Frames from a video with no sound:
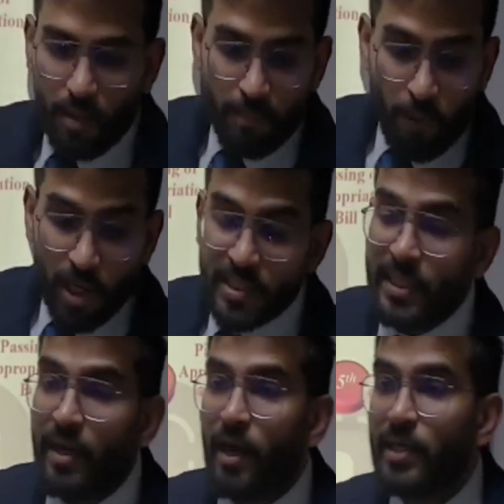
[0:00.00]
Policy
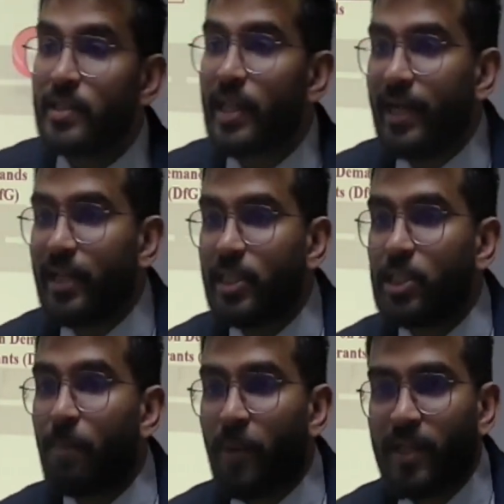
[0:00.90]
cut is like that
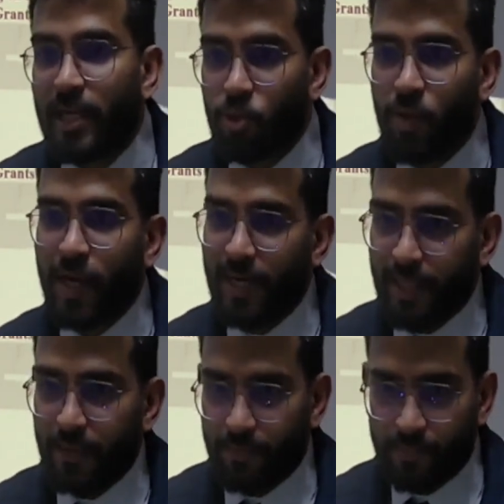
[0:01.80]
chappal that you were
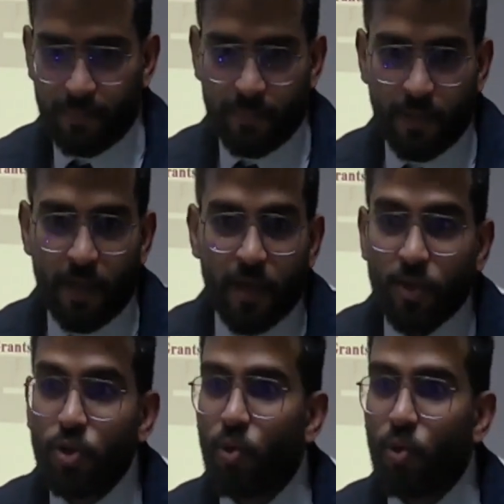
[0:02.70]
getting. You